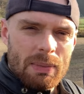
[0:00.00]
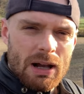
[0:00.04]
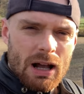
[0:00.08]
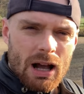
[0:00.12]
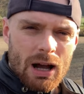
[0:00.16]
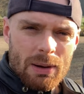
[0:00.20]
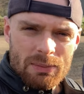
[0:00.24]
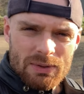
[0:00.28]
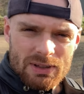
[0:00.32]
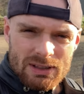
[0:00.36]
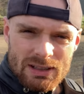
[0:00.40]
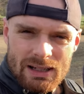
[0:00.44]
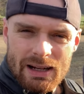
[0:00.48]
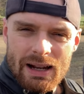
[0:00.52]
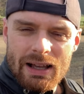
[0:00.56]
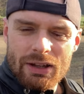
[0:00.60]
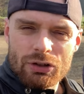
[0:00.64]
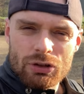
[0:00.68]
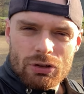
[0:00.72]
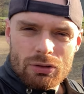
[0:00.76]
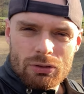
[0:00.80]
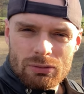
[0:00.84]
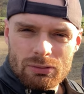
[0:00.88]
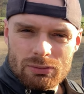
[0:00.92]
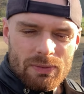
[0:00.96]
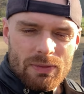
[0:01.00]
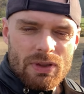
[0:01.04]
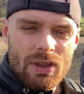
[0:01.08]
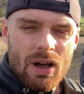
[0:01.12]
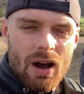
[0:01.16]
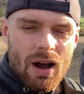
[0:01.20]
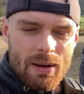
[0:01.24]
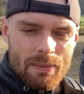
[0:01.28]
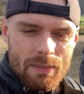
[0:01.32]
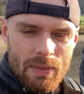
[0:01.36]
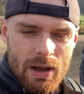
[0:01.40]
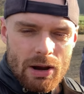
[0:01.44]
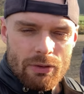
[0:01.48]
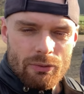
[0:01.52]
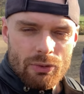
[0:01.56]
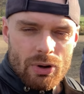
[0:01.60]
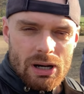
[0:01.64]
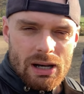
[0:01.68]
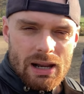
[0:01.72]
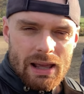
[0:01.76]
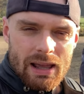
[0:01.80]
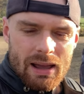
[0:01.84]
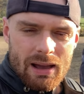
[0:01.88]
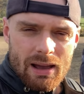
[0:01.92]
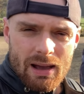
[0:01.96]
becomes an electrical nightmare,
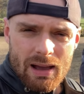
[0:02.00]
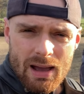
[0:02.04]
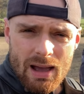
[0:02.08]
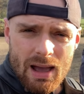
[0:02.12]
really.